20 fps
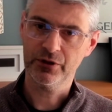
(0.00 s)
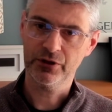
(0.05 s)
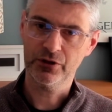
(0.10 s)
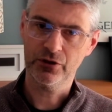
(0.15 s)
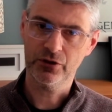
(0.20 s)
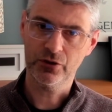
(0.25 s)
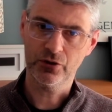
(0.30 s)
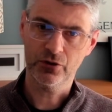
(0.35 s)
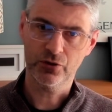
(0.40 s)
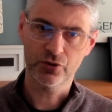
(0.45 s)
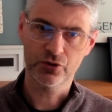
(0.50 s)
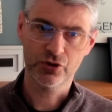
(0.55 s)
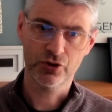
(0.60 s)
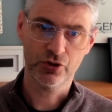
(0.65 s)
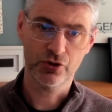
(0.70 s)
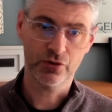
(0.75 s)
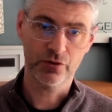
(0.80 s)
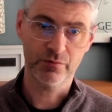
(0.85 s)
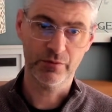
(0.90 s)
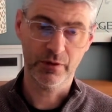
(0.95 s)
you
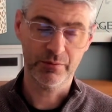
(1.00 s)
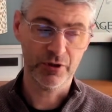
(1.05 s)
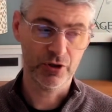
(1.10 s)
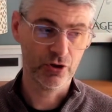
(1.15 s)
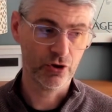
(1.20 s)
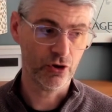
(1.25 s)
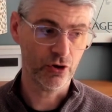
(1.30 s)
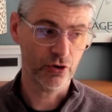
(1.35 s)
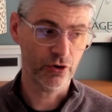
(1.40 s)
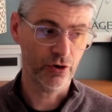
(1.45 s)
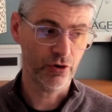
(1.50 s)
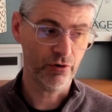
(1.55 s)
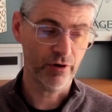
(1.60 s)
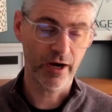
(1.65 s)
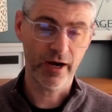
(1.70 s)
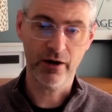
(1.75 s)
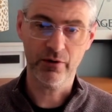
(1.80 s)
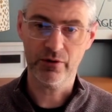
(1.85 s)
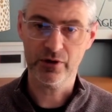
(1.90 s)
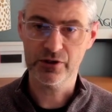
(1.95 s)
to maybe cut your
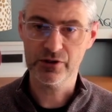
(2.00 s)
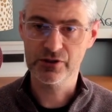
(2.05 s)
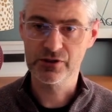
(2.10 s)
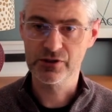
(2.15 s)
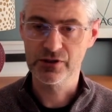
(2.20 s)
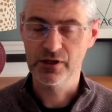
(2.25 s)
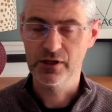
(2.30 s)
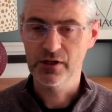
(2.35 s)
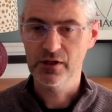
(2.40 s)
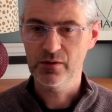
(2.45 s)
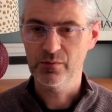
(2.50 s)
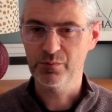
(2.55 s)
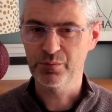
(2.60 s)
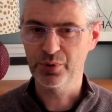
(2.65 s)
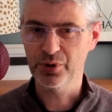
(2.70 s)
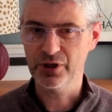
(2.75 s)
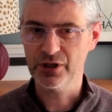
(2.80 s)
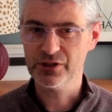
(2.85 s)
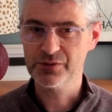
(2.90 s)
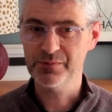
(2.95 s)
hours,
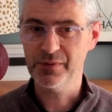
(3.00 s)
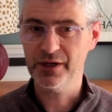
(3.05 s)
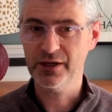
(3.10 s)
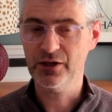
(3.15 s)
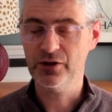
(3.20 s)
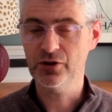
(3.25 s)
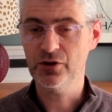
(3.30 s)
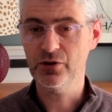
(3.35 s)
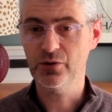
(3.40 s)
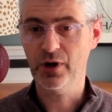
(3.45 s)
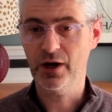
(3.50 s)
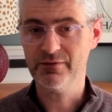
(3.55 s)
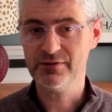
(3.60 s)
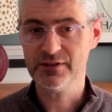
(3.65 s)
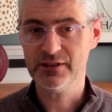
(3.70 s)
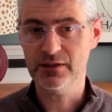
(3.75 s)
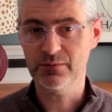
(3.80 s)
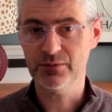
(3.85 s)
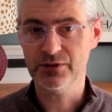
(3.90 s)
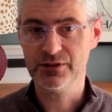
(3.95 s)
but it's making you have
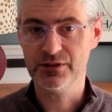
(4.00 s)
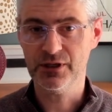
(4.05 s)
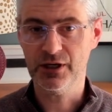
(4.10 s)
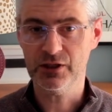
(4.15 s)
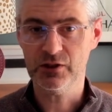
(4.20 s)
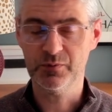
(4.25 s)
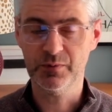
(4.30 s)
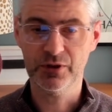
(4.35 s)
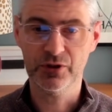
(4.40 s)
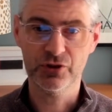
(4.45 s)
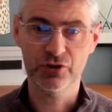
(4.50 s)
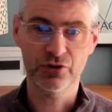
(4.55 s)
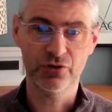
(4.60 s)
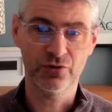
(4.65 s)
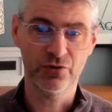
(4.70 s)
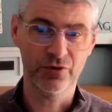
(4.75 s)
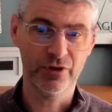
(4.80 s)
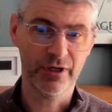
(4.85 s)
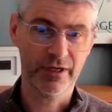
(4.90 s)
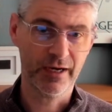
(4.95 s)
sleepless nights because
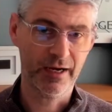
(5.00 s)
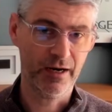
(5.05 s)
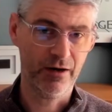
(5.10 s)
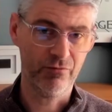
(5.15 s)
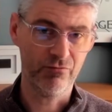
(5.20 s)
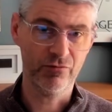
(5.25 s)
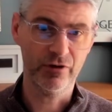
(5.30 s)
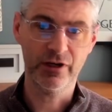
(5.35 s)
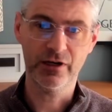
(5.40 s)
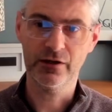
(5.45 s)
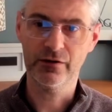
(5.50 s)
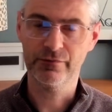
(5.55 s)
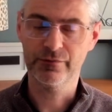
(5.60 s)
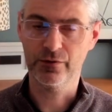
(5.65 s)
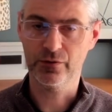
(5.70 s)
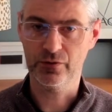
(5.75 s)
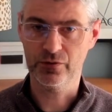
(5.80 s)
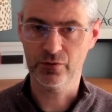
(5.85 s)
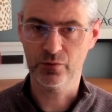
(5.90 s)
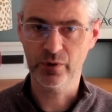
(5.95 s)
you can't really
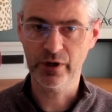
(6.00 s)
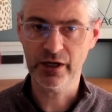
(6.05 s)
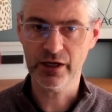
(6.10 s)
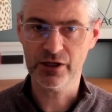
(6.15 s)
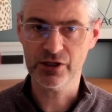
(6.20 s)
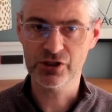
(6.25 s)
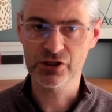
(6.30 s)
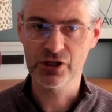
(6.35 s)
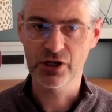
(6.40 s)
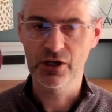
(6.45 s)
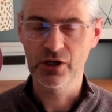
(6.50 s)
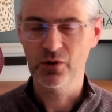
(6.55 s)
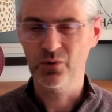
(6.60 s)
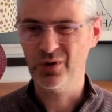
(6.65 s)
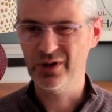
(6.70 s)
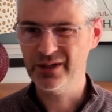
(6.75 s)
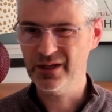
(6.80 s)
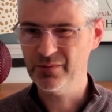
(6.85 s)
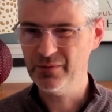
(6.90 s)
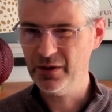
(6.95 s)
afford the wage,
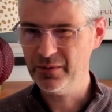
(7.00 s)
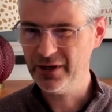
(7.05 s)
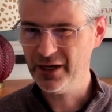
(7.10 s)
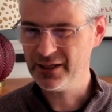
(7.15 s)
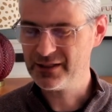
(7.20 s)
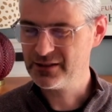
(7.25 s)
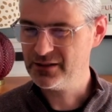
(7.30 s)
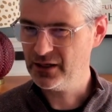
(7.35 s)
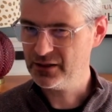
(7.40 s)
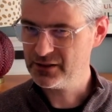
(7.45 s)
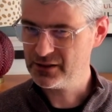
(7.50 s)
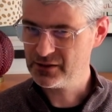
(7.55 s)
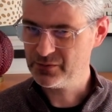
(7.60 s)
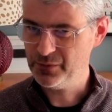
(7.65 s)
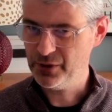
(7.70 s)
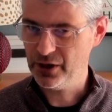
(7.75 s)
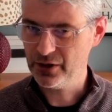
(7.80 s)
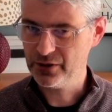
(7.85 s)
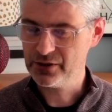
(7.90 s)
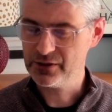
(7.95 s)
well then maybe that's not the
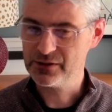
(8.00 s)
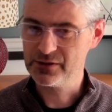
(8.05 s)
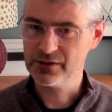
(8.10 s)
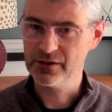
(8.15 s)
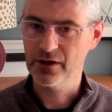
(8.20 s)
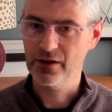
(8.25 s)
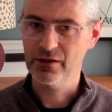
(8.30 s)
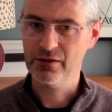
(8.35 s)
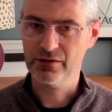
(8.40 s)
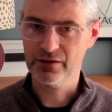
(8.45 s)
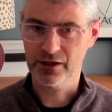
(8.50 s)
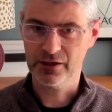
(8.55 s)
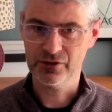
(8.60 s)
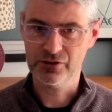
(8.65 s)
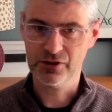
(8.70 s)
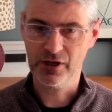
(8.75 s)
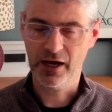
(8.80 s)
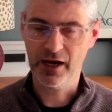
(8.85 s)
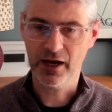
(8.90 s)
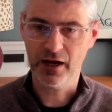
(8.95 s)
smartest thing
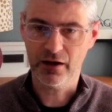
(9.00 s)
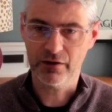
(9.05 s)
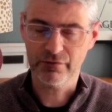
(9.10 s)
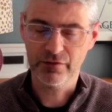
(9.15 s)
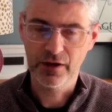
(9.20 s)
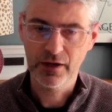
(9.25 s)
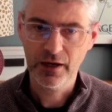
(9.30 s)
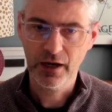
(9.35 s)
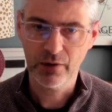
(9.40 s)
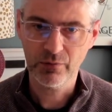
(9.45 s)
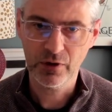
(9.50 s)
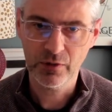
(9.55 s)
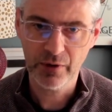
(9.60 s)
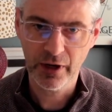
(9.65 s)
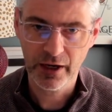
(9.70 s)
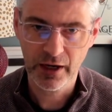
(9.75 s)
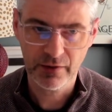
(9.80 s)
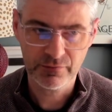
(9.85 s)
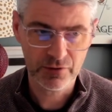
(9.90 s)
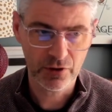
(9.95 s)
to have, and we might
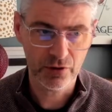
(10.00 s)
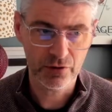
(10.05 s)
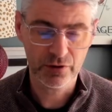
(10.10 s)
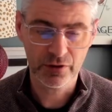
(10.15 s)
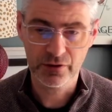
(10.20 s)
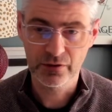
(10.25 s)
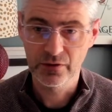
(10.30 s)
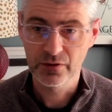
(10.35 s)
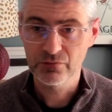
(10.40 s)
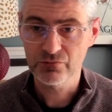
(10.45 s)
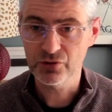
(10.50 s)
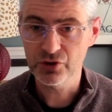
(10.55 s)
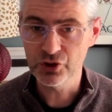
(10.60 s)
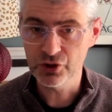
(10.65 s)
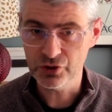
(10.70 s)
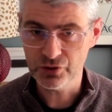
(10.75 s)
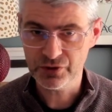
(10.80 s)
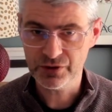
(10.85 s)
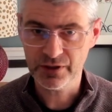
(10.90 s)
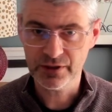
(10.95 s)
have to look at
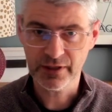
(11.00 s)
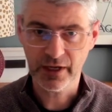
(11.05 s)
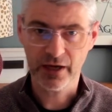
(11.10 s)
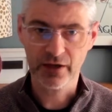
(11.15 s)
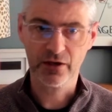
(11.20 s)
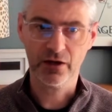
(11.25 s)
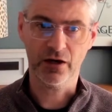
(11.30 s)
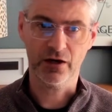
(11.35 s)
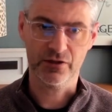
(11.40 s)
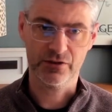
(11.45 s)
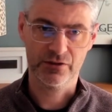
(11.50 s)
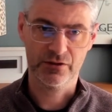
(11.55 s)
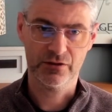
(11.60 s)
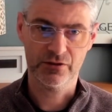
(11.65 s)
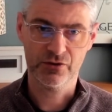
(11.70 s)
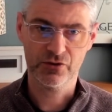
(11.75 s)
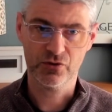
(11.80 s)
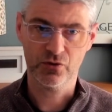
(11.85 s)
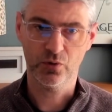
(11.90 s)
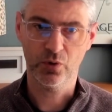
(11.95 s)
reducing that cost and
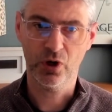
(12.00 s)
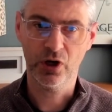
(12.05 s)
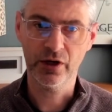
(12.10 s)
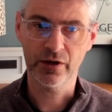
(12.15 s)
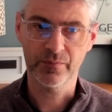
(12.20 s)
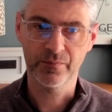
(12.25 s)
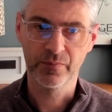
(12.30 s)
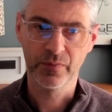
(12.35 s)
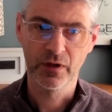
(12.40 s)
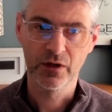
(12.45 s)
so on.